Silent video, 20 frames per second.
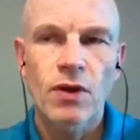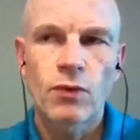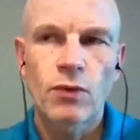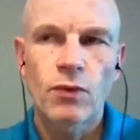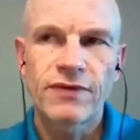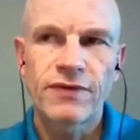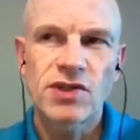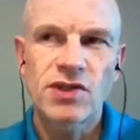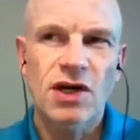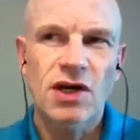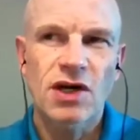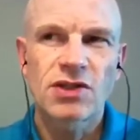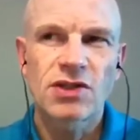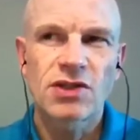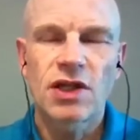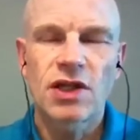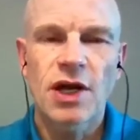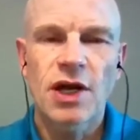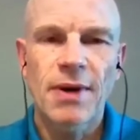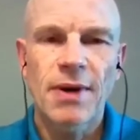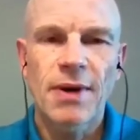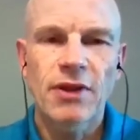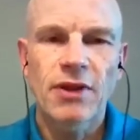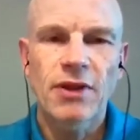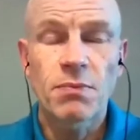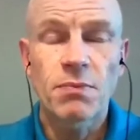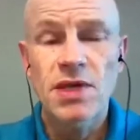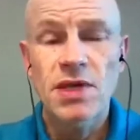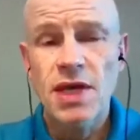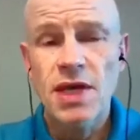We've talked a lot about
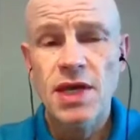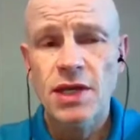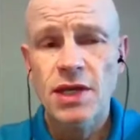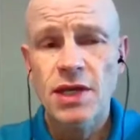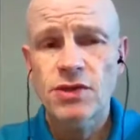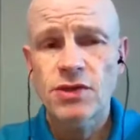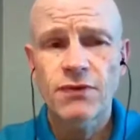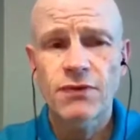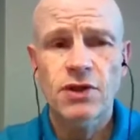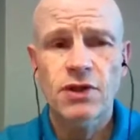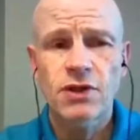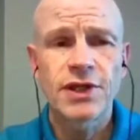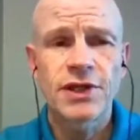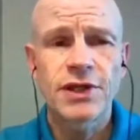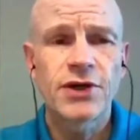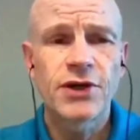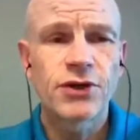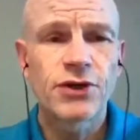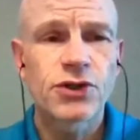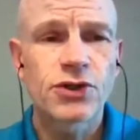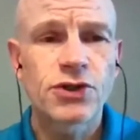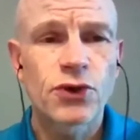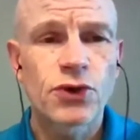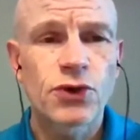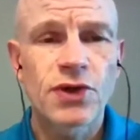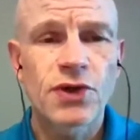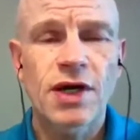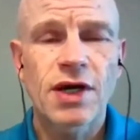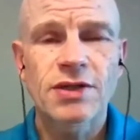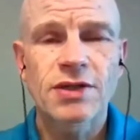the pH of cleaners
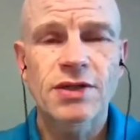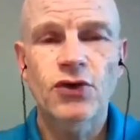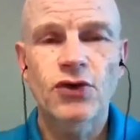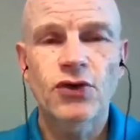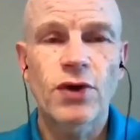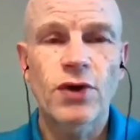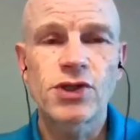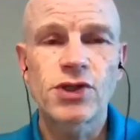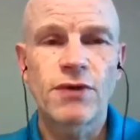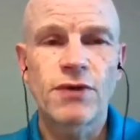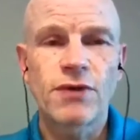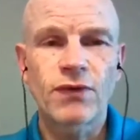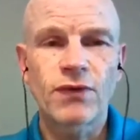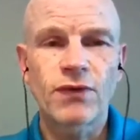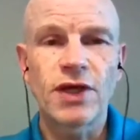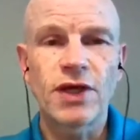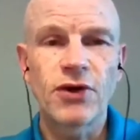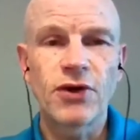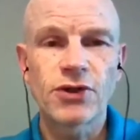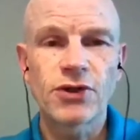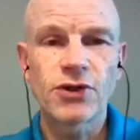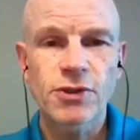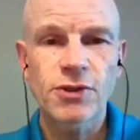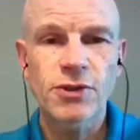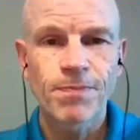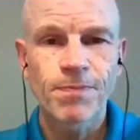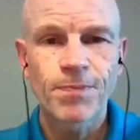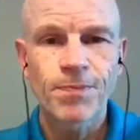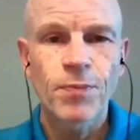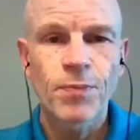or the concentration of cleaners,
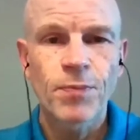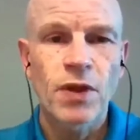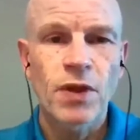